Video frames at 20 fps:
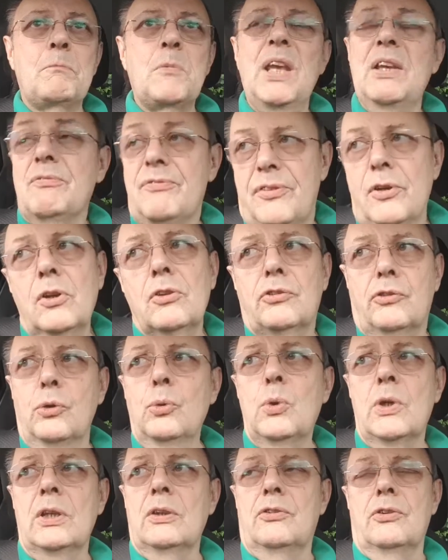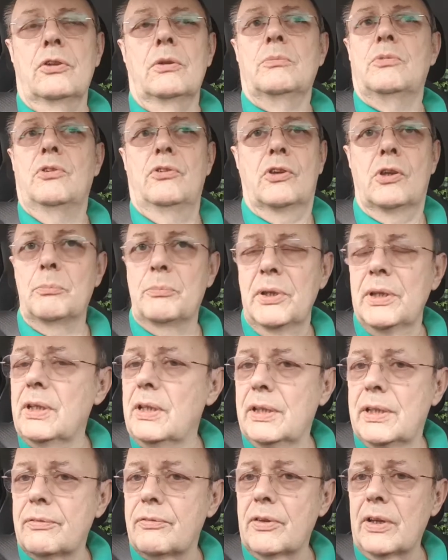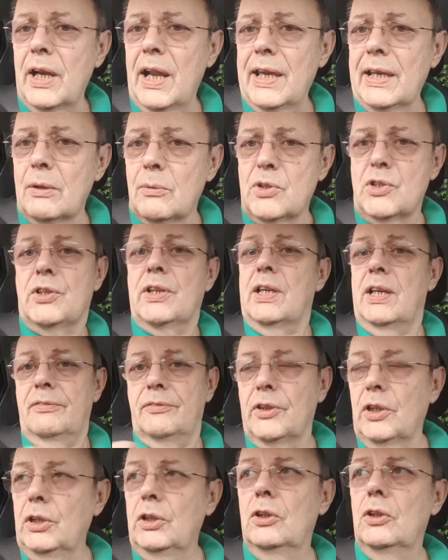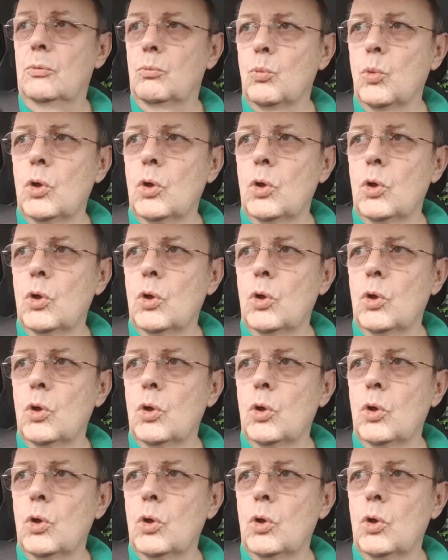in fast talking terms is a completely different language. They'd have to learn